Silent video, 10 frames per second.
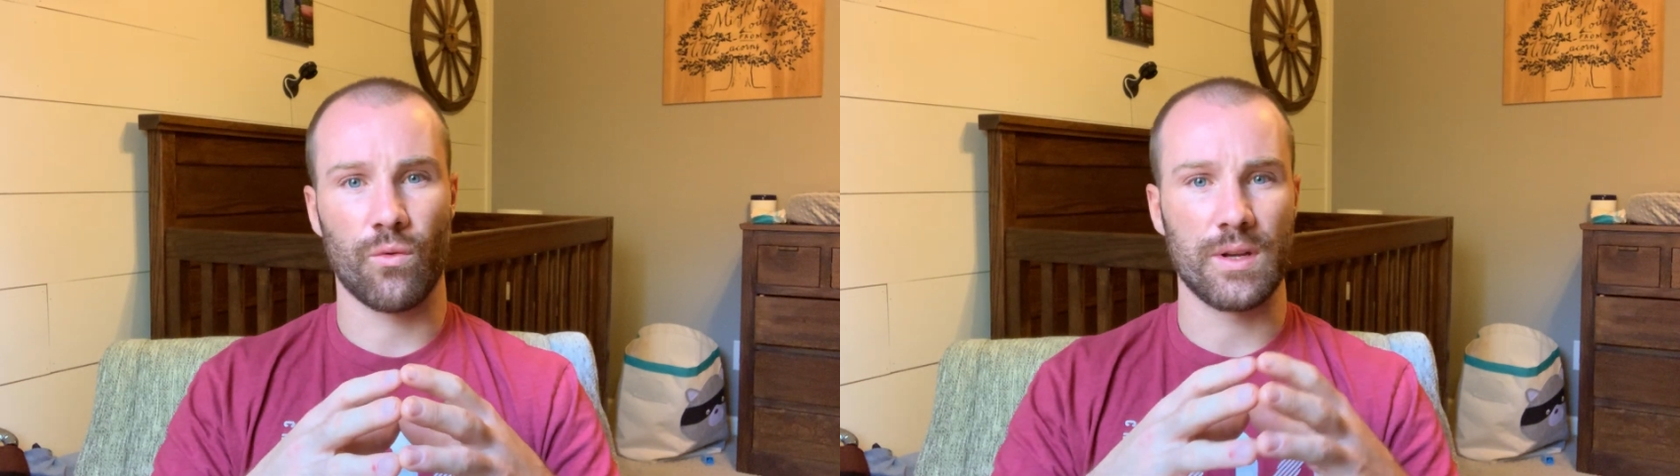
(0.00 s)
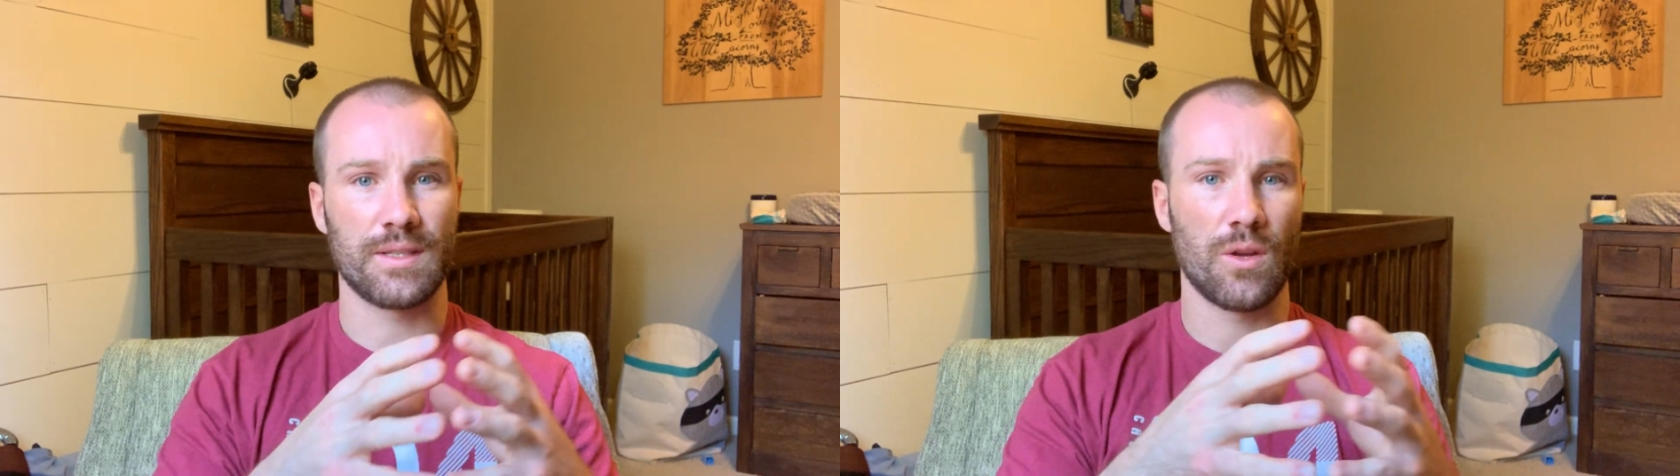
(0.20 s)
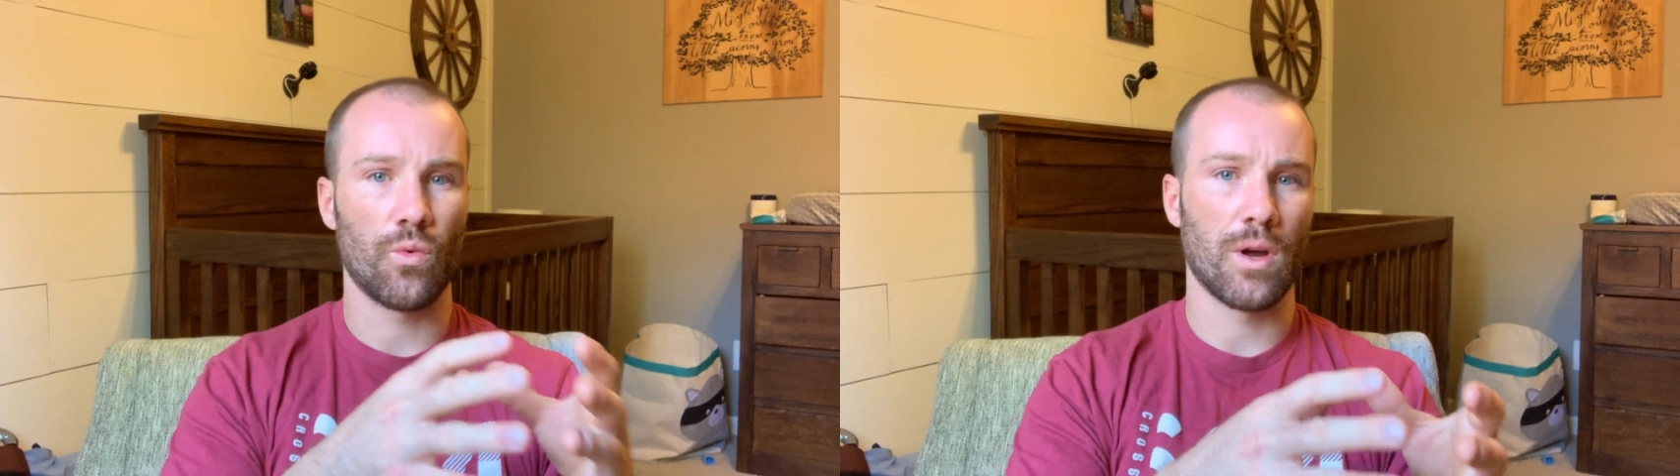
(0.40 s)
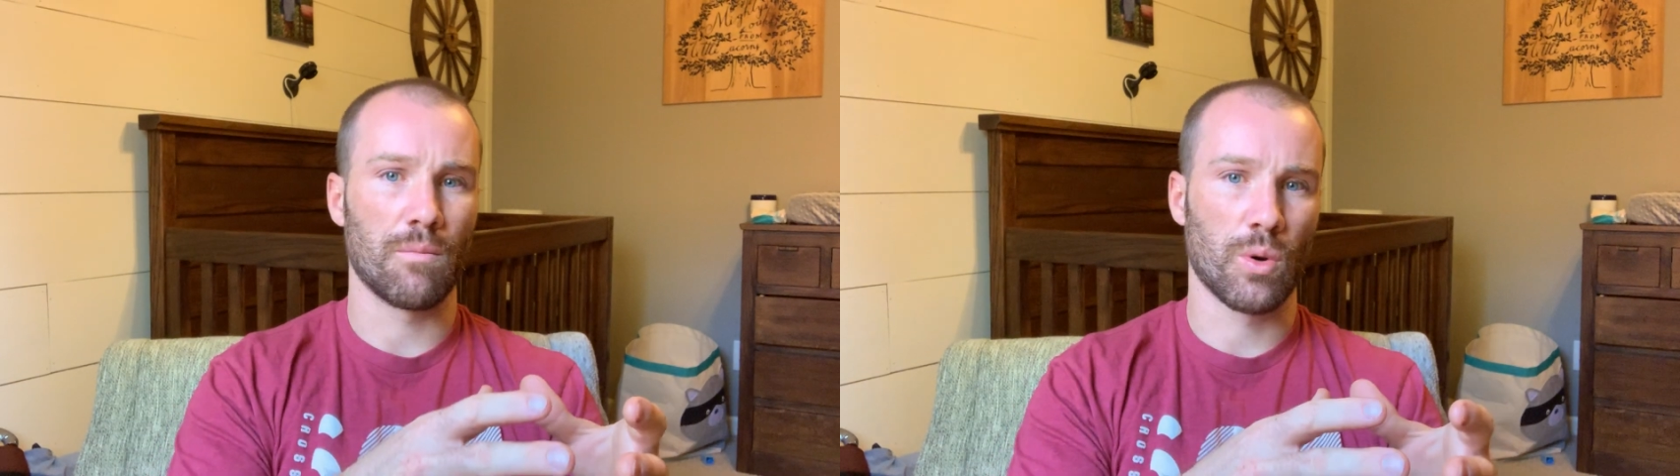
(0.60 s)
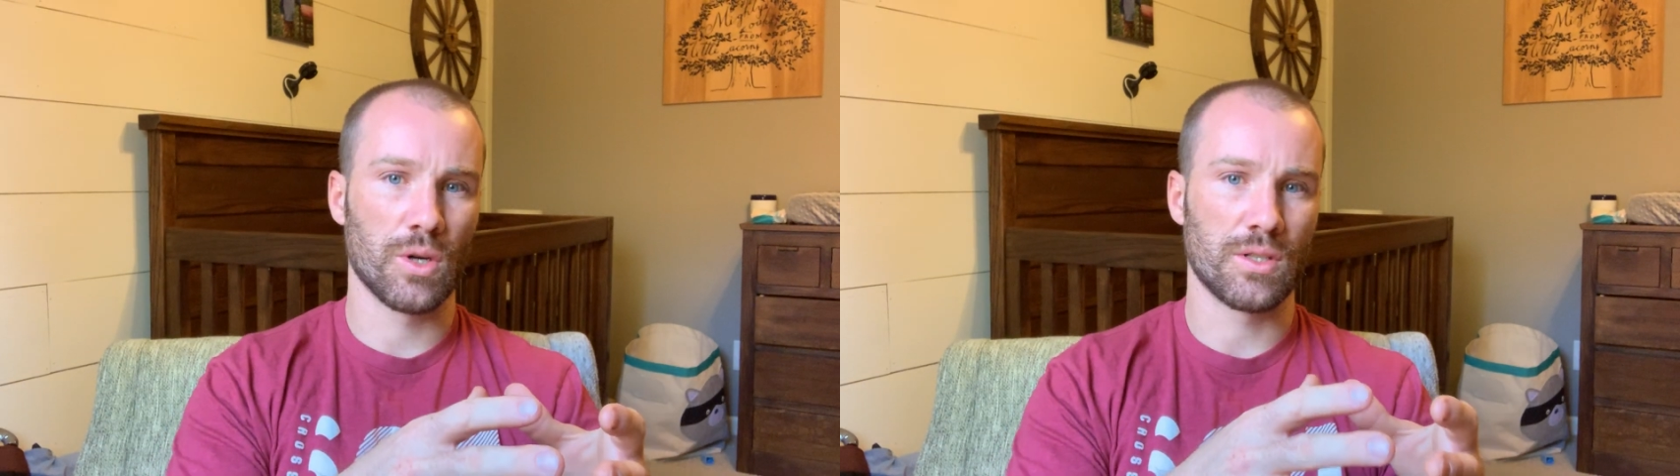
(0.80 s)
we see one
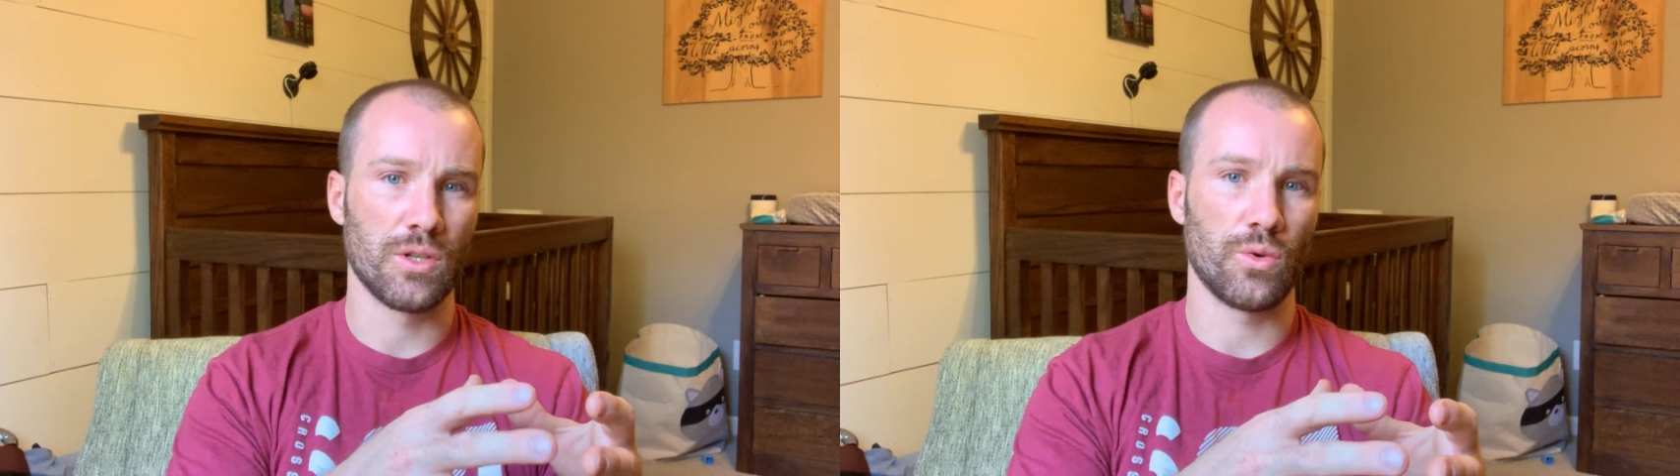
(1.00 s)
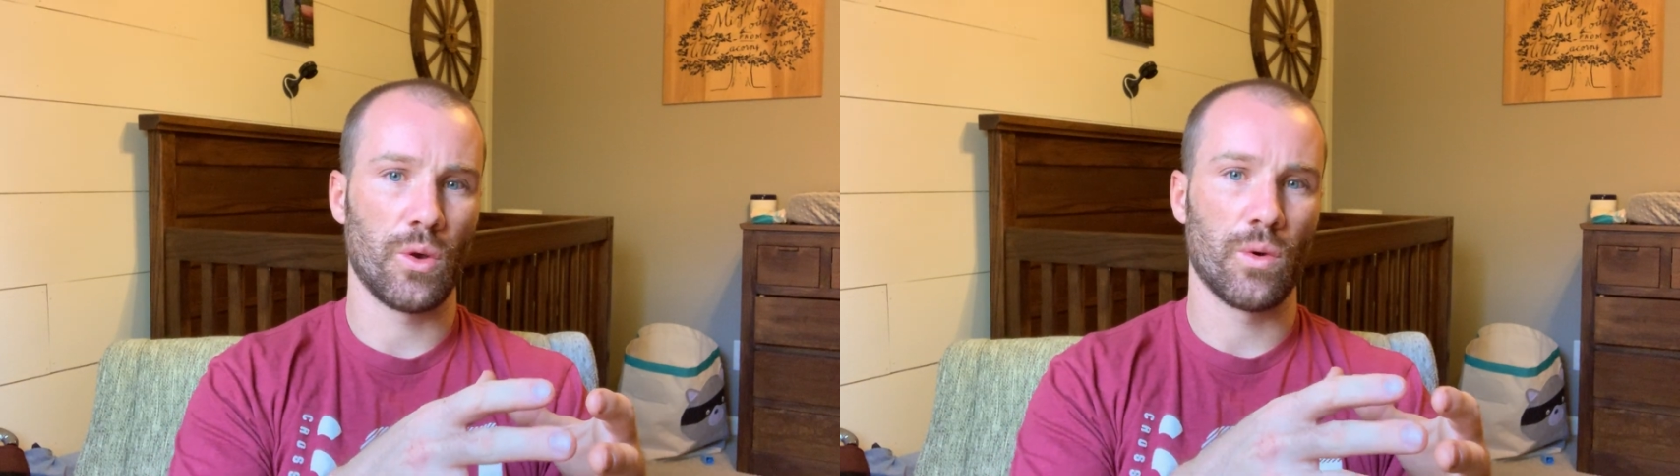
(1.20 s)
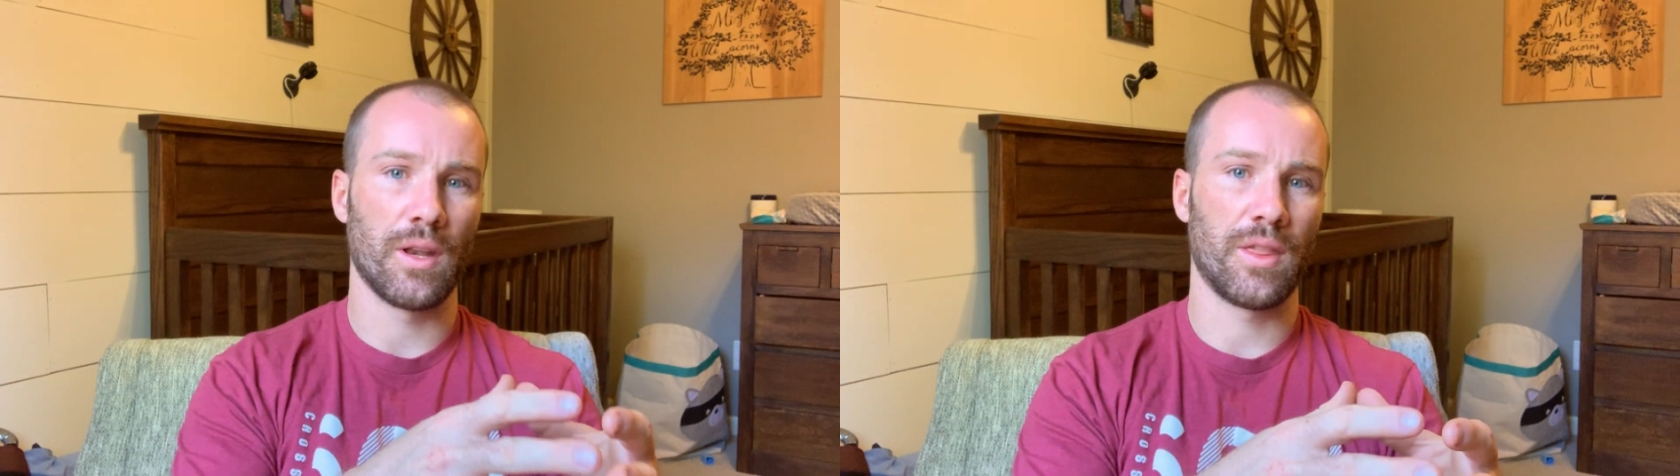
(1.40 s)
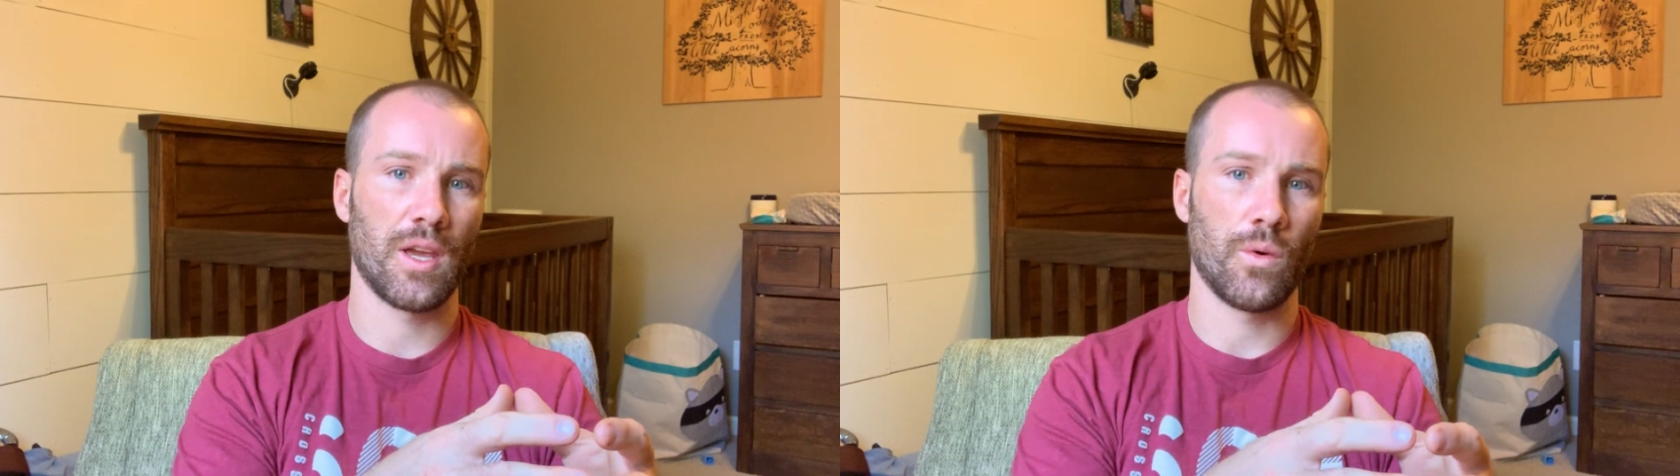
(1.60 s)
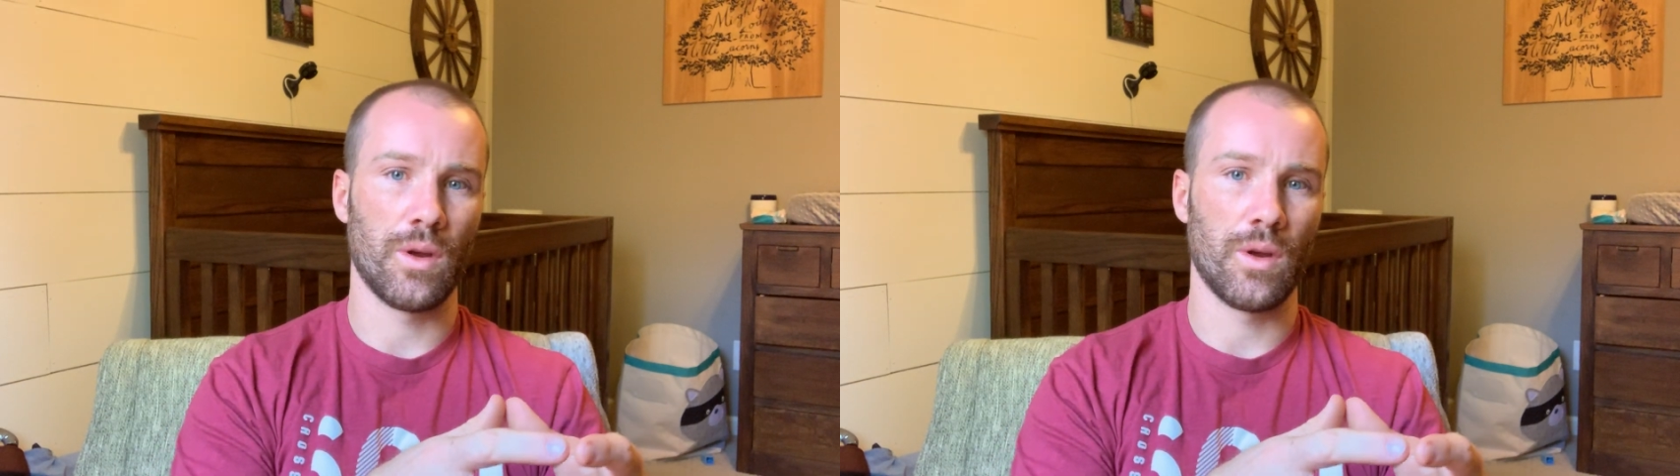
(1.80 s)
person doing one thing,